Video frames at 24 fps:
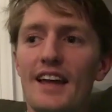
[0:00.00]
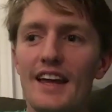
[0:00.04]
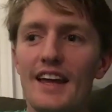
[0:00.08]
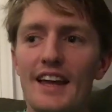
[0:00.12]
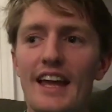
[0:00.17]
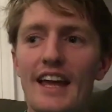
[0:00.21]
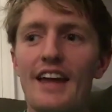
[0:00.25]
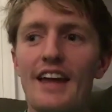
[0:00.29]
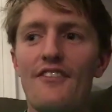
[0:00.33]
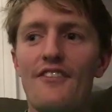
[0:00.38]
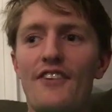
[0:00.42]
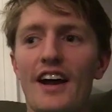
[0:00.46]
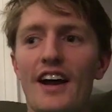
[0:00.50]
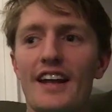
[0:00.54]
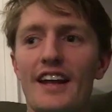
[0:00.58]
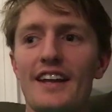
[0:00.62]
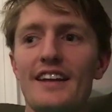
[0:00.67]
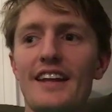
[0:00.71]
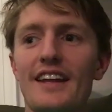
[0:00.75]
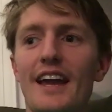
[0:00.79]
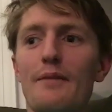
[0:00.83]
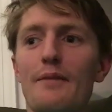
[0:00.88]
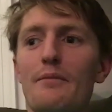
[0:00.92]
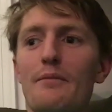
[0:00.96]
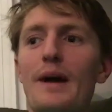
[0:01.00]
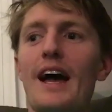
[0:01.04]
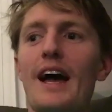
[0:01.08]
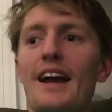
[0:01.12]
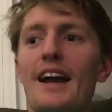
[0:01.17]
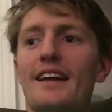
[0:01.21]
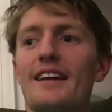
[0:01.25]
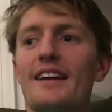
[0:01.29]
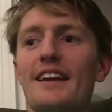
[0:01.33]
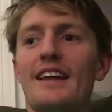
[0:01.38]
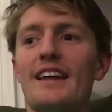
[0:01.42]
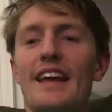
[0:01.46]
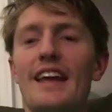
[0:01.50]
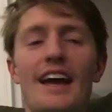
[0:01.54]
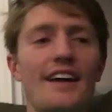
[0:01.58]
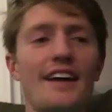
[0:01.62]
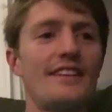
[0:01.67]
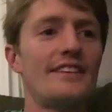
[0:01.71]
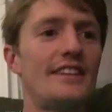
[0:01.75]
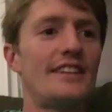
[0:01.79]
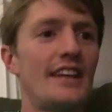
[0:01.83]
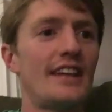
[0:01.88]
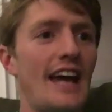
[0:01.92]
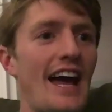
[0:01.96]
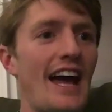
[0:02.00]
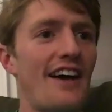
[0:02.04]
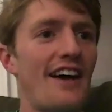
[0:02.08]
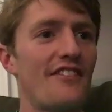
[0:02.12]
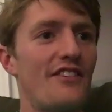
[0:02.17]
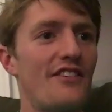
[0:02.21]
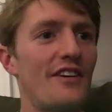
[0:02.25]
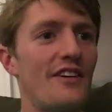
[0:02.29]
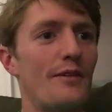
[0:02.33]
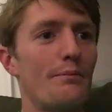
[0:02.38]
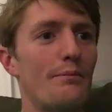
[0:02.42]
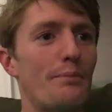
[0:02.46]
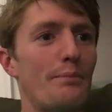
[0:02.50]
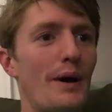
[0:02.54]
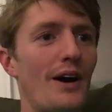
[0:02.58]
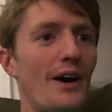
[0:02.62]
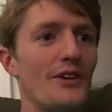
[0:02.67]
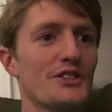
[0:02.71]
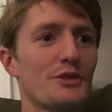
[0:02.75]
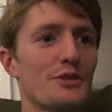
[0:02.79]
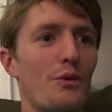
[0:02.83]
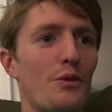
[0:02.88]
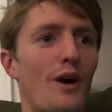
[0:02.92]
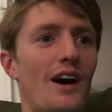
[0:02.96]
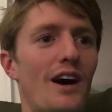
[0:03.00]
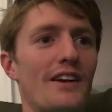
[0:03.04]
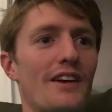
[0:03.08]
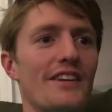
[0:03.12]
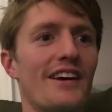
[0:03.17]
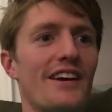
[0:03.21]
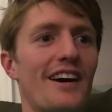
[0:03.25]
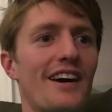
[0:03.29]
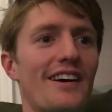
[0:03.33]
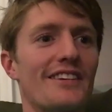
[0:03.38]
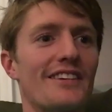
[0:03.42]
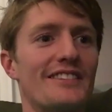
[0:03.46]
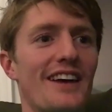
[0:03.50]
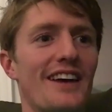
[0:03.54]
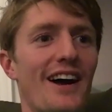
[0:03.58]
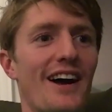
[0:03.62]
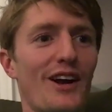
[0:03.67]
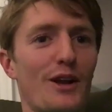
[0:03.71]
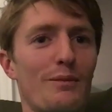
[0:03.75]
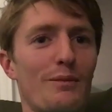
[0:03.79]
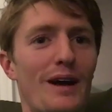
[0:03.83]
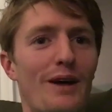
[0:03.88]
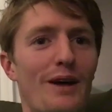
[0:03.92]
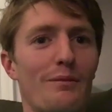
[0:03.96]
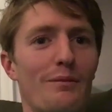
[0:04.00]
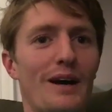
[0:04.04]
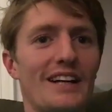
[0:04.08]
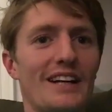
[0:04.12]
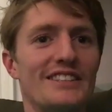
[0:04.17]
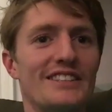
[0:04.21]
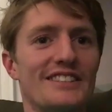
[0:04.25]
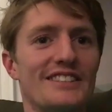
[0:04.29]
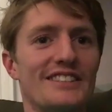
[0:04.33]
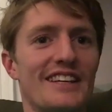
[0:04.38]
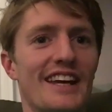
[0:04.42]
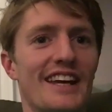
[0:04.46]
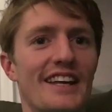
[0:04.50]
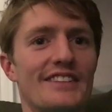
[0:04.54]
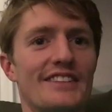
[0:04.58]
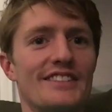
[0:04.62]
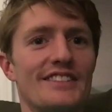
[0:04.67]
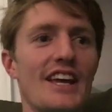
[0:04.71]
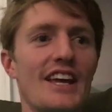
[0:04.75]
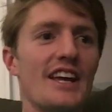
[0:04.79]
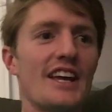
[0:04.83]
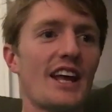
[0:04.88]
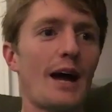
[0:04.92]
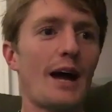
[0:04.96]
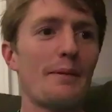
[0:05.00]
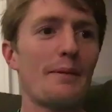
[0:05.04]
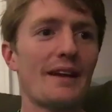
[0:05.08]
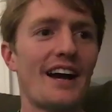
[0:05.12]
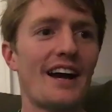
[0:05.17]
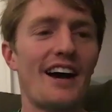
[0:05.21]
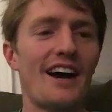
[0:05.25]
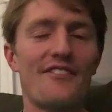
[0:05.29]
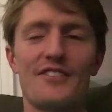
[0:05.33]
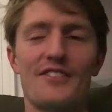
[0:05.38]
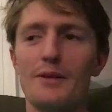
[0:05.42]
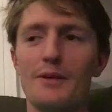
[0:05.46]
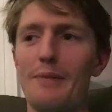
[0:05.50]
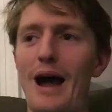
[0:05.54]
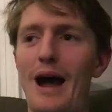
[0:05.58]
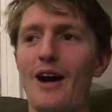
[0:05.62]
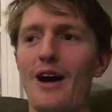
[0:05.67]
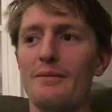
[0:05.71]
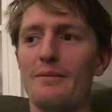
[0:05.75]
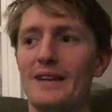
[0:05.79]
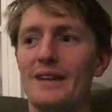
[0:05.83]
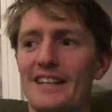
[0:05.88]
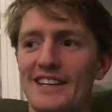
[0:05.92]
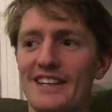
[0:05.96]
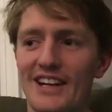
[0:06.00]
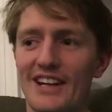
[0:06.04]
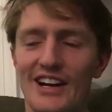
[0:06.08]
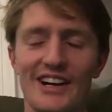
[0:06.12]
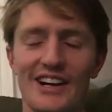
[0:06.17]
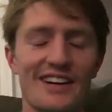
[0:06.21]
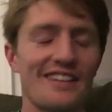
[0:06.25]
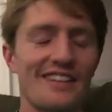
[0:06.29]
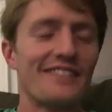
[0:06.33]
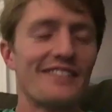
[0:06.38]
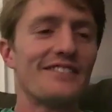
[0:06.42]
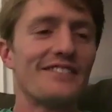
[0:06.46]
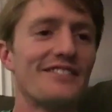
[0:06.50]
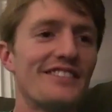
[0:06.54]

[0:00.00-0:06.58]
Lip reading: If I can get back to have Paul Swangard talk about my skits coming off the Bowerman curve,